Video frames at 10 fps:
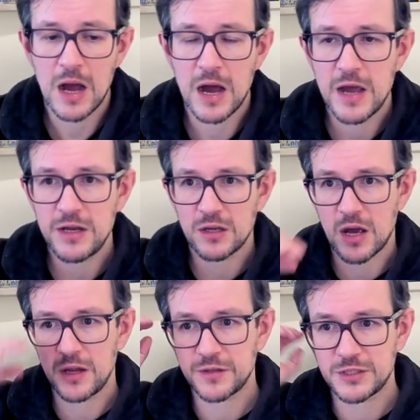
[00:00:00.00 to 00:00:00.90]

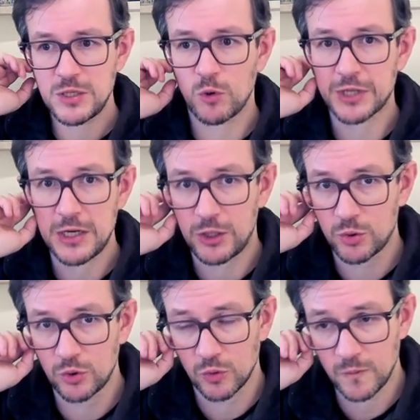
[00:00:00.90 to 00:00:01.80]
I see what I need
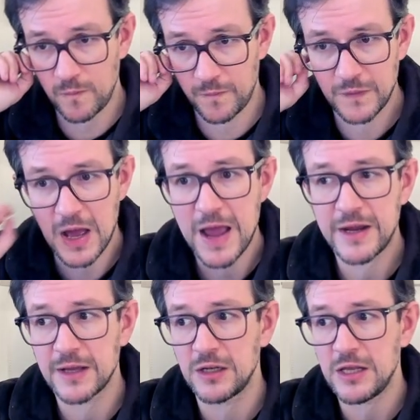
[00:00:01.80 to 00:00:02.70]
to do. I
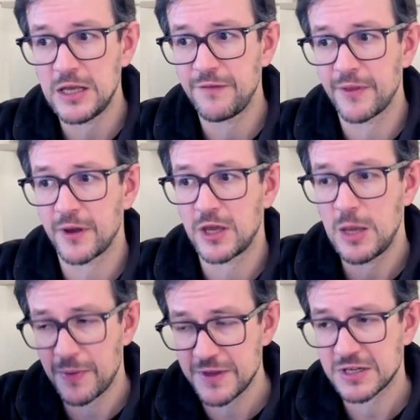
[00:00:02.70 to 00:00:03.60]
can either
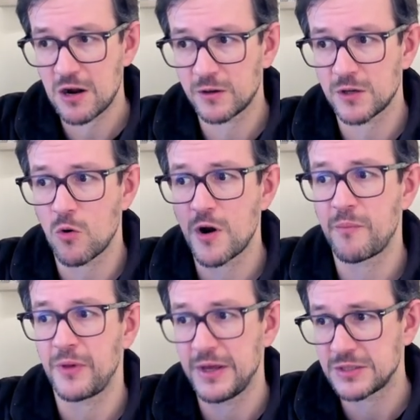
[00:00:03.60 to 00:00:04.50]
keep this character or
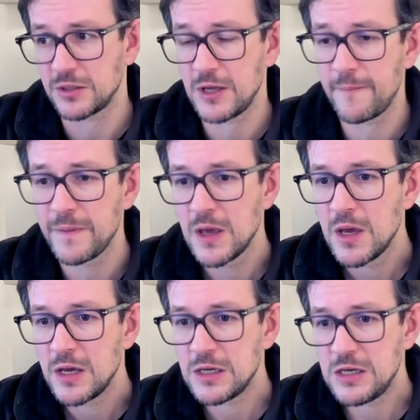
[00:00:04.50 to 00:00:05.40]
replace it. Yeah.
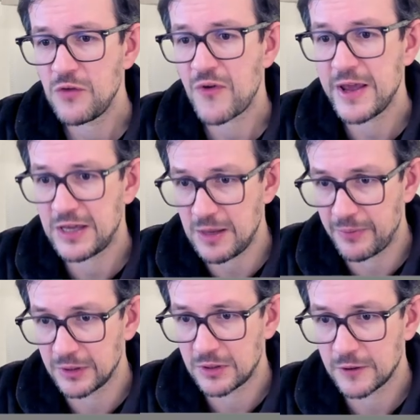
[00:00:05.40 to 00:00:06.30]
If I
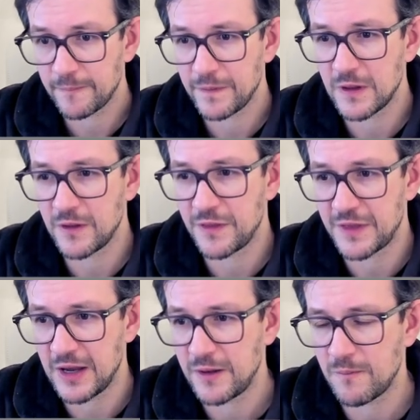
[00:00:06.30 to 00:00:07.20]
keep it,
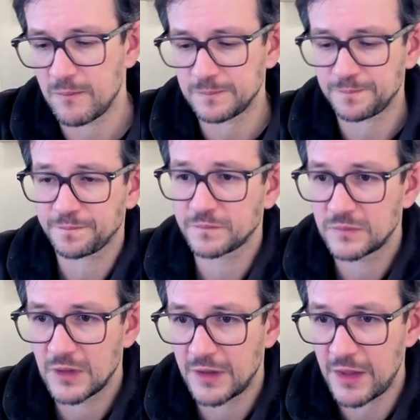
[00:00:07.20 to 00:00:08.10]
then
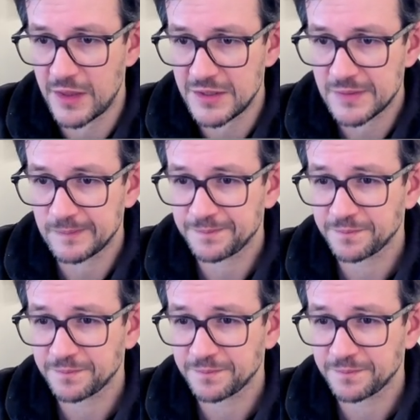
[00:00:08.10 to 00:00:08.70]
this.